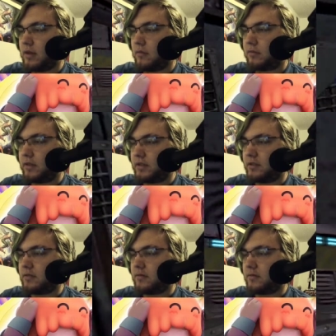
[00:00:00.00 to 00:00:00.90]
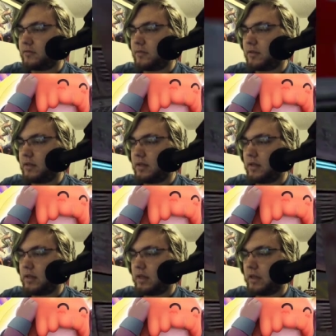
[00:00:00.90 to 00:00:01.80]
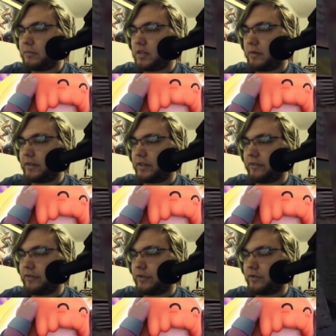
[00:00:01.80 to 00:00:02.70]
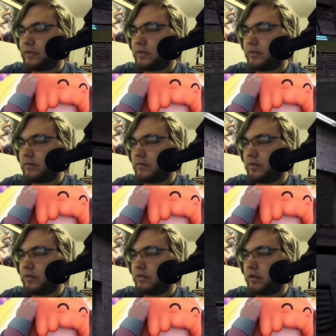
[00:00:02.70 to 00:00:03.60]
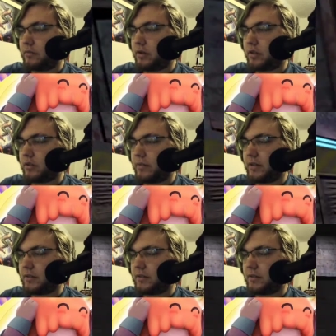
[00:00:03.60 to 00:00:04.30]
Please. I'm dumb and confused. Do not mock me.